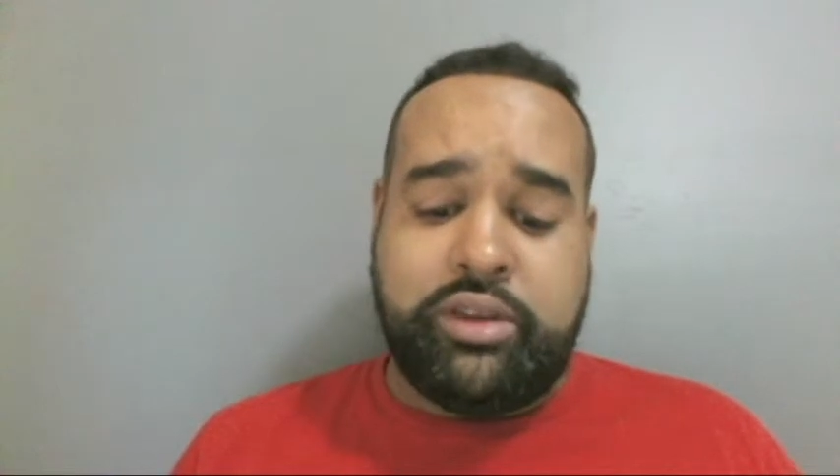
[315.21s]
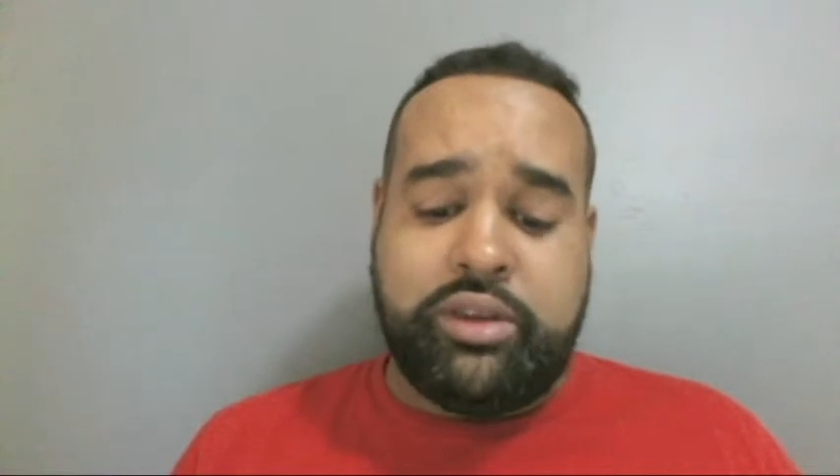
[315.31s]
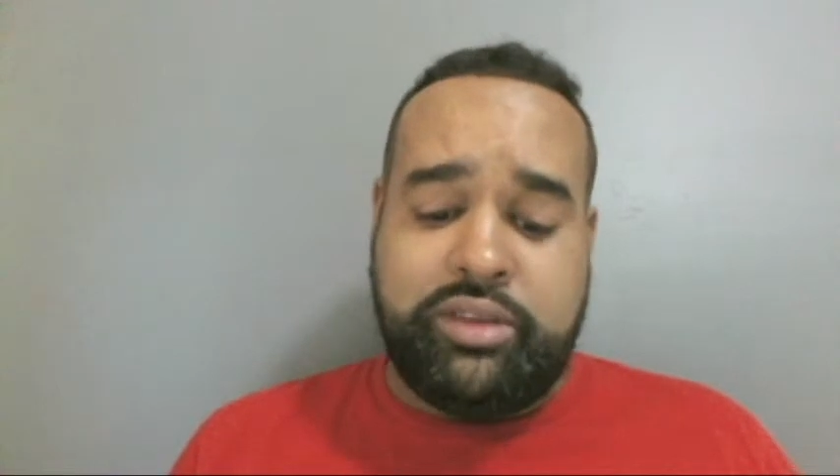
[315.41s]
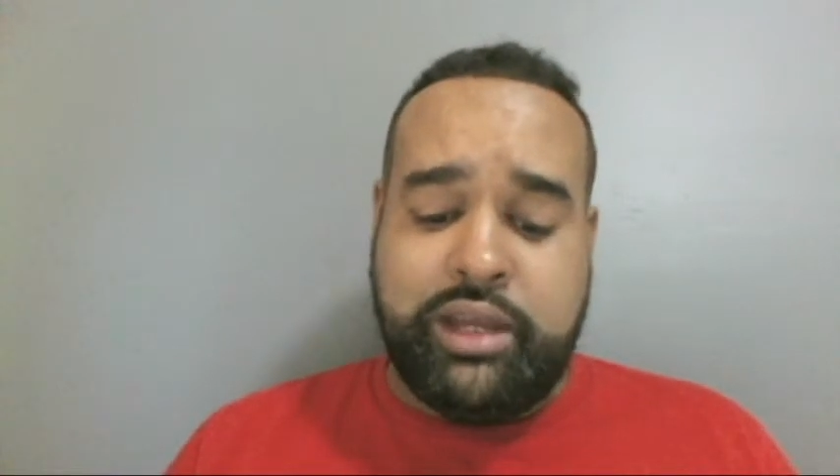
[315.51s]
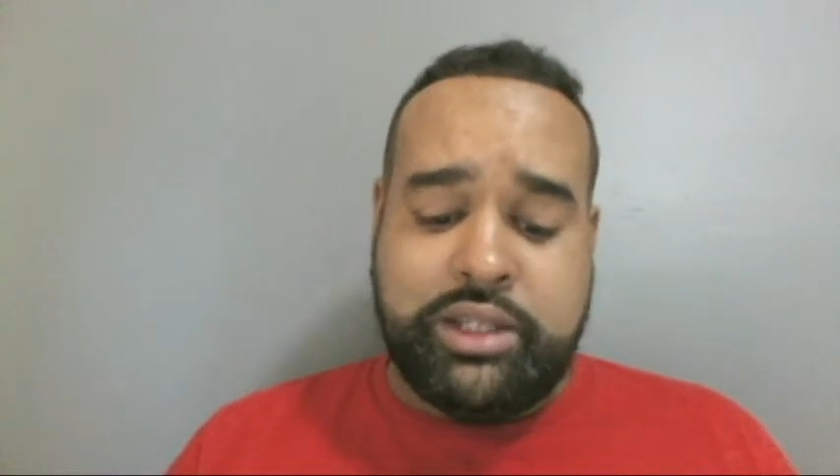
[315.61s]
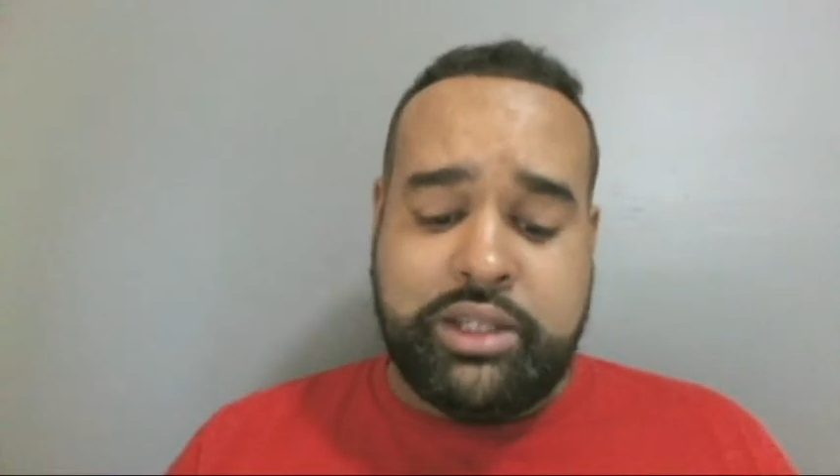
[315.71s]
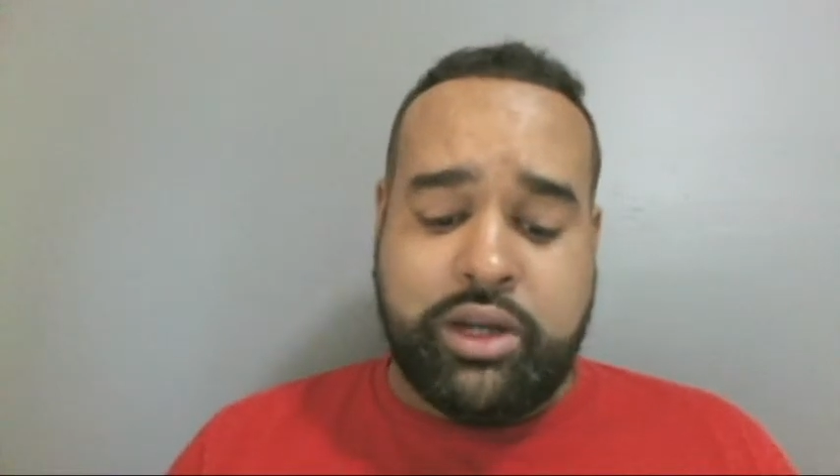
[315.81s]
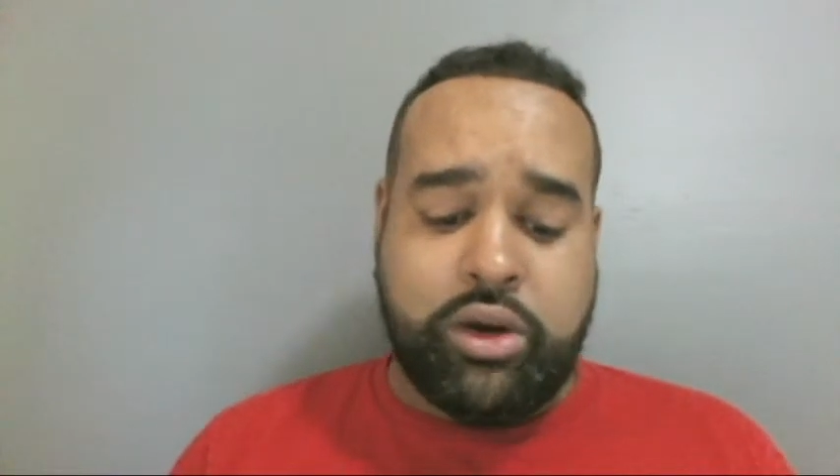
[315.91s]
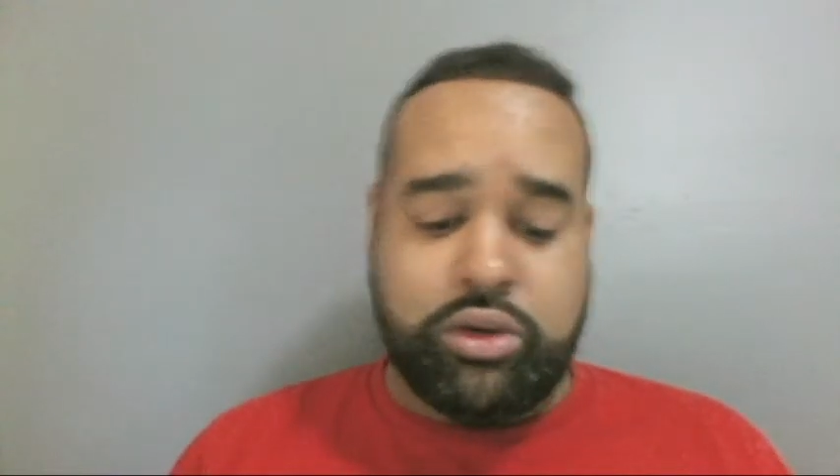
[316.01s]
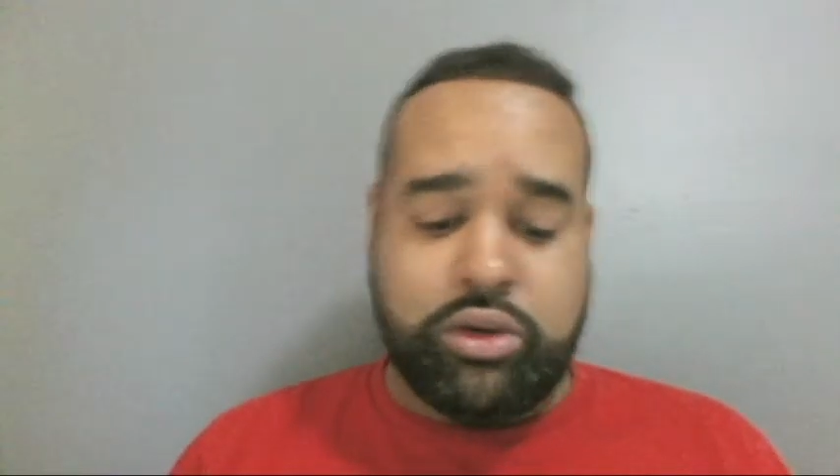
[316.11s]
the CNJ
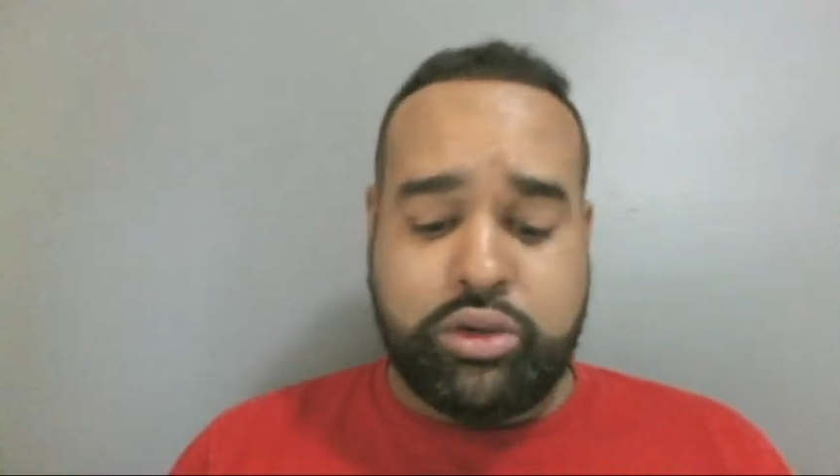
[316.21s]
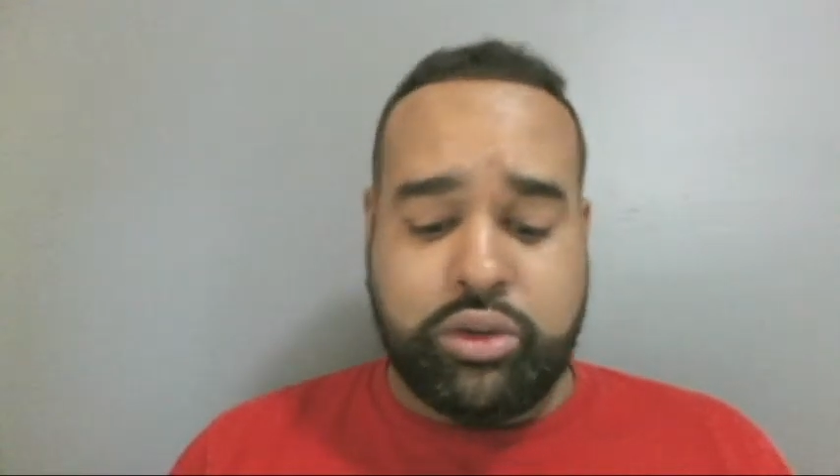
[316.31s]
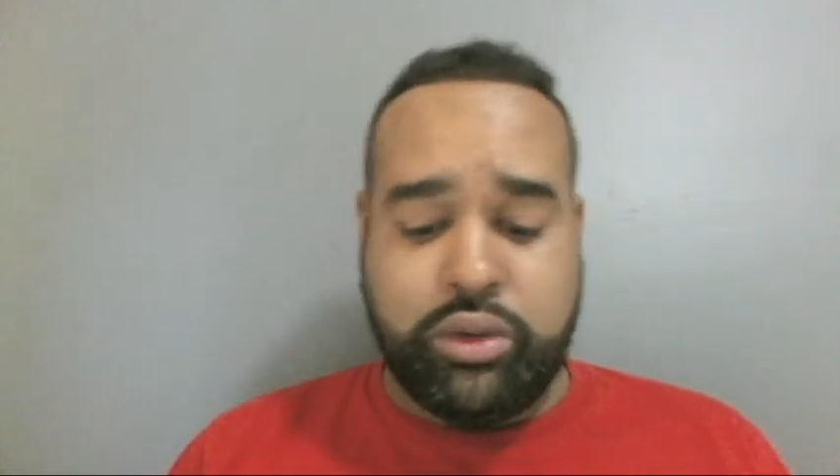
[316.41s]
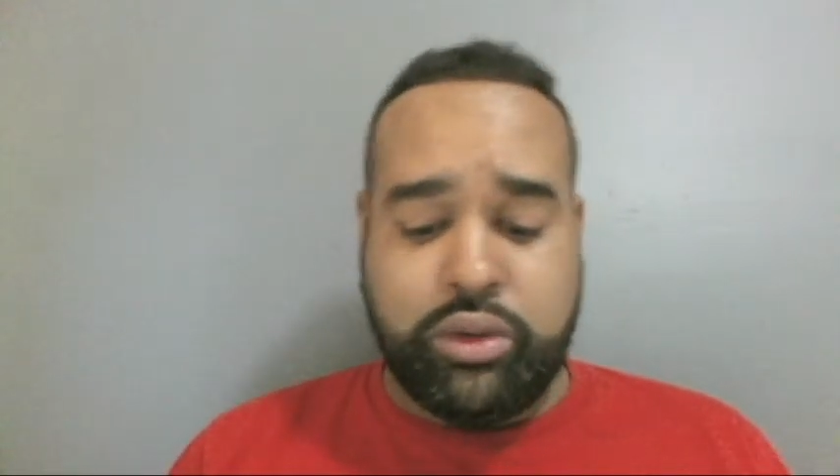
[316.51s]
Auto Crew.